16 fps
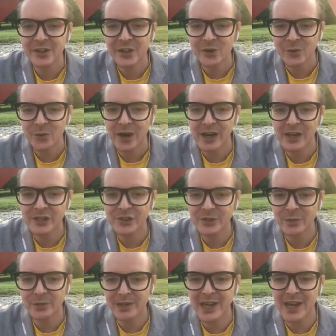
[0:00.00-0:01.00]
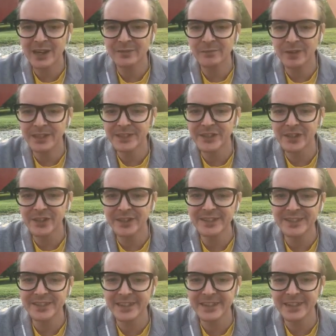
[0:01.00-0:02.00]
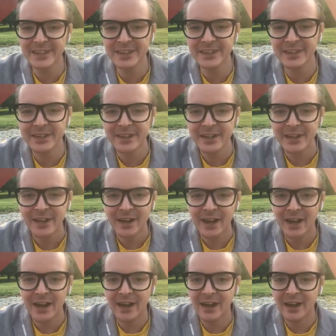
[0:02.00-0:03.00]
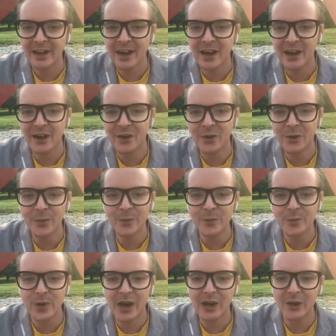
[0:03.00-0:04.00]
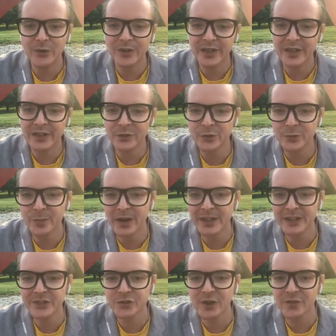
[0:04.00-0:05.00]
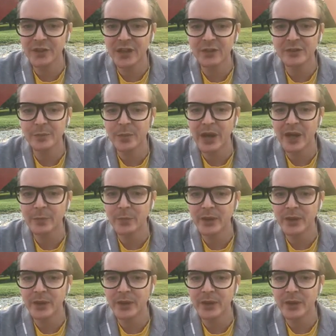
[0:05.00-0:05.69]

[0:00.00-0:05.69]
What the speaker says: We're actually literally seeing how the good money is driving out the bad money.